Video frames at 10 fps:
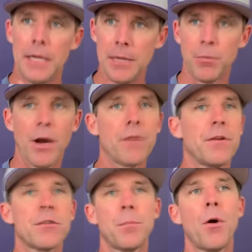eat
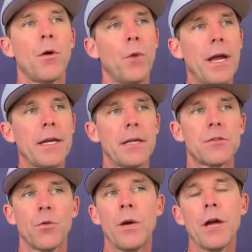breakfast upon waking.
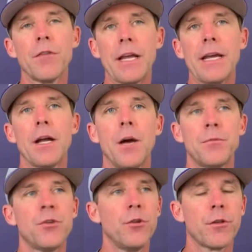So whenever they get
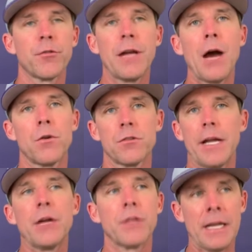up 2 to 3 hours
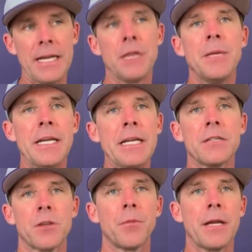later, they need to be eating
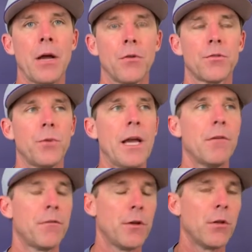something else. We
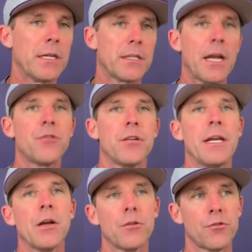have a fueling station
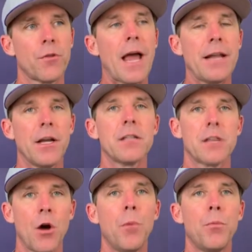here, so that
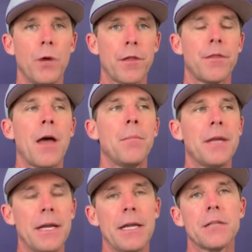does help with them
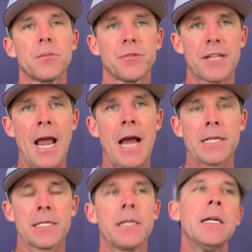getting some
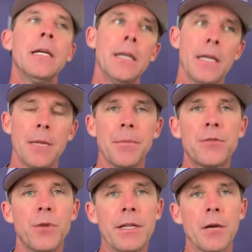snacks in
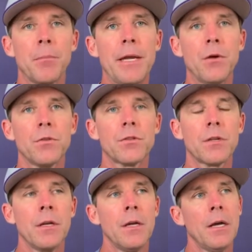between their
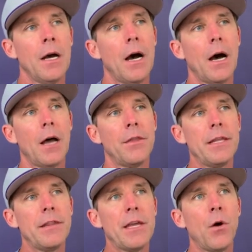meals.
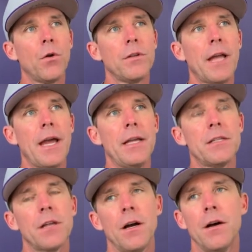The old
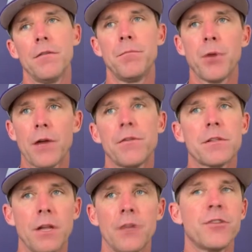days of
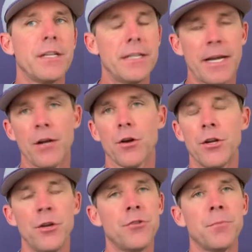breakfast, lunch, and dinner,
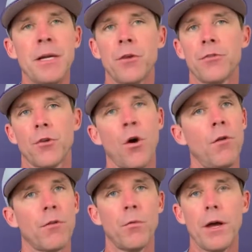huge meals are
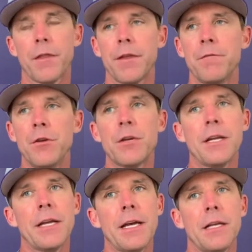over with. If you
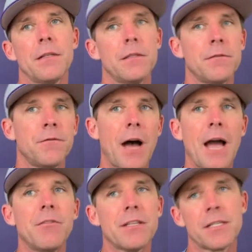can get
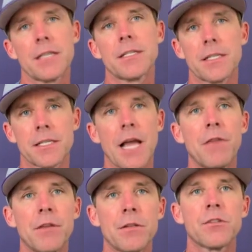5 to 6 to
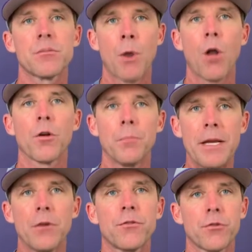7 smaller
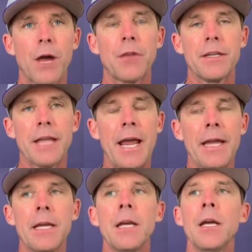meals throughout the day,